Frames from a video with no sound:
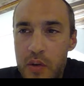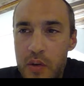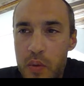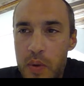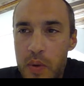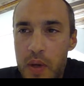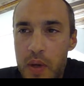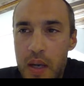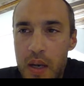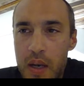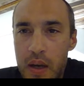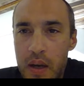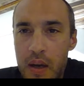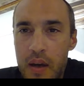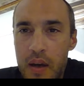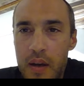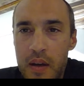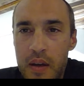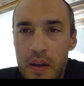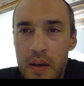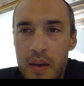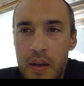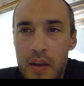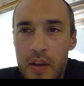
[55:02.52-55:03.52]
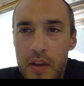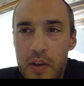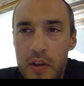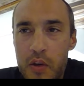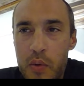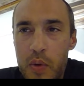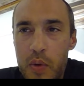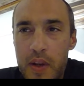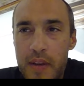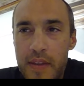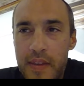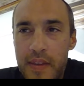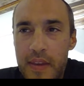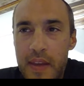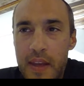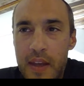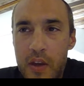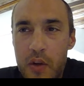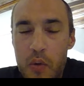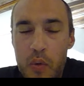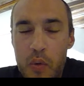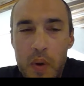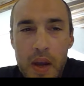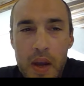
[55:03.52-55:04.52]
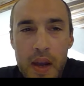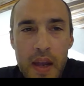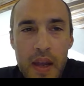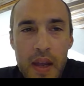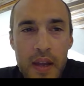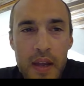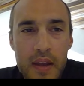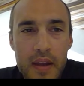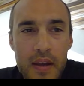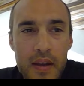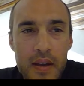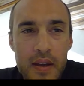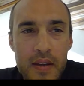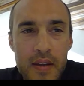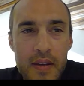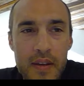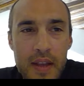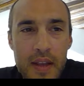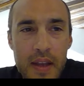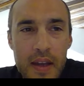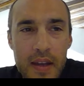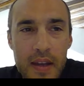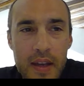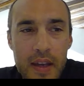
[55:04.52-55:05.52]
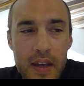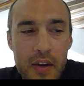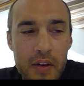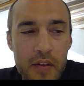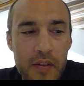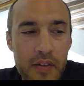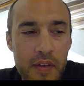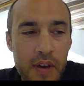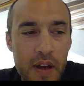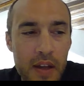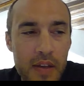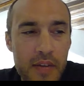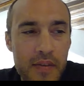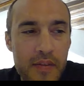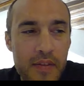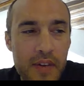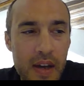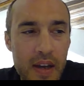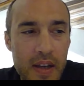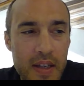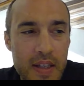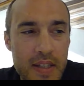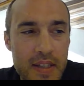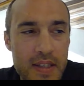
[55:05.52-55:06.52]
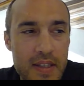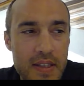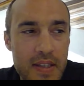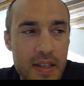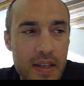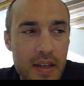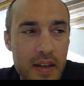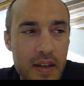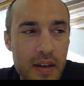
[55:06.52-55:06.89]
you will take away in their kind of advice